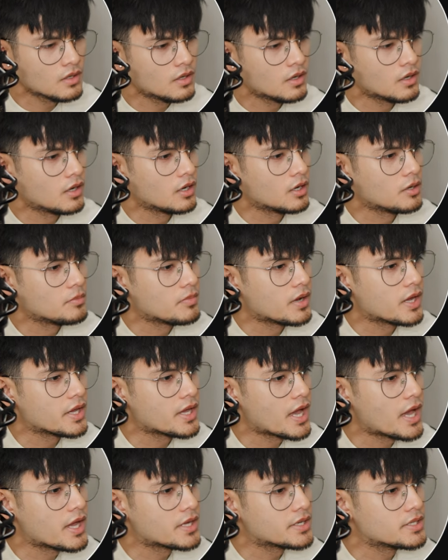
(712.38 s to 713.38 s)
I
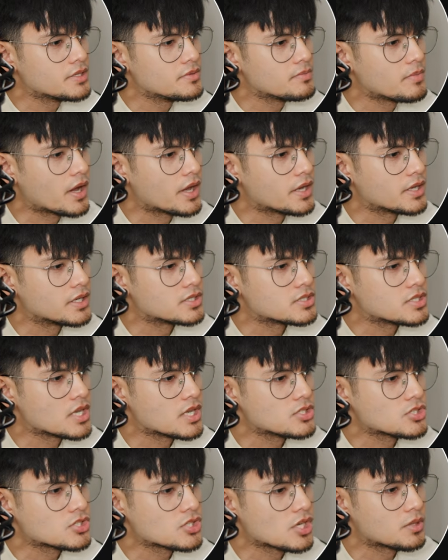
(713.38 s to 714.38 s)
added my
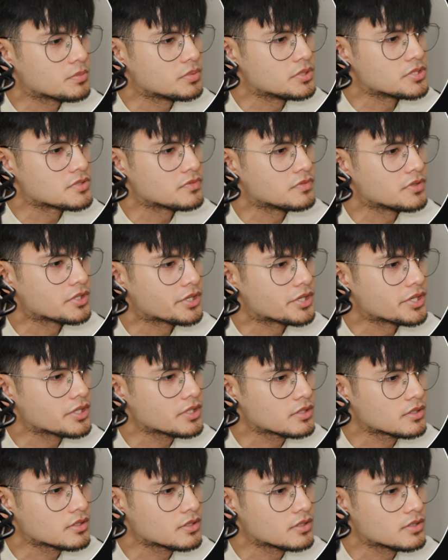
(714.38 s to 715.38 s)
intense shake plus
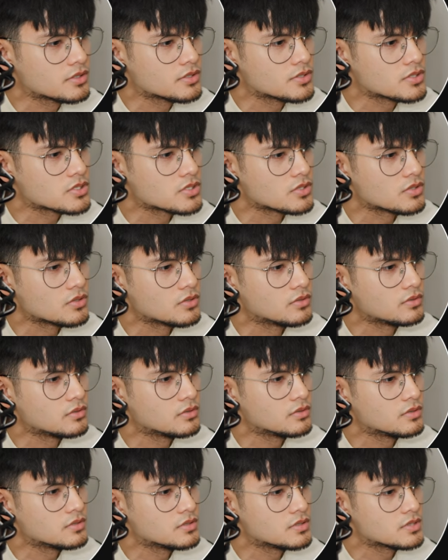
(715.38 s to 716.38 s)
flicker. So
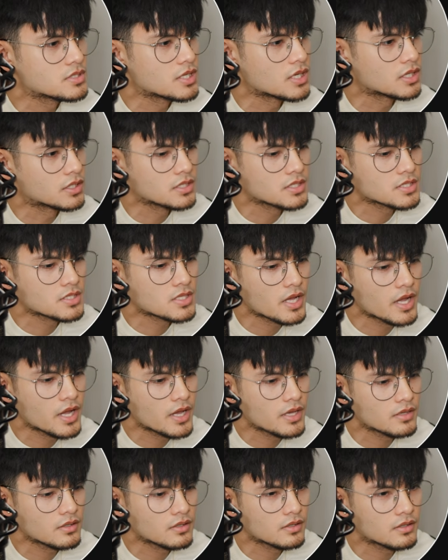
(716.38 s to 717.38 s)
take this
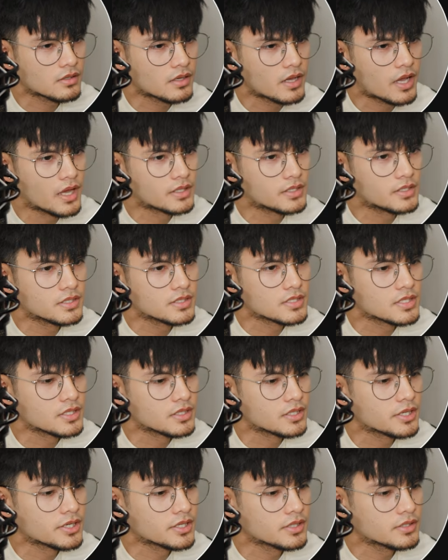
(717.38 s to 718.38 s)
guy, add this
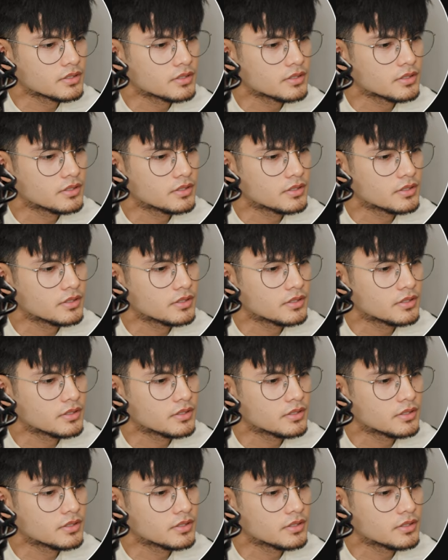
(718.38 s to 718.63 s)
in here.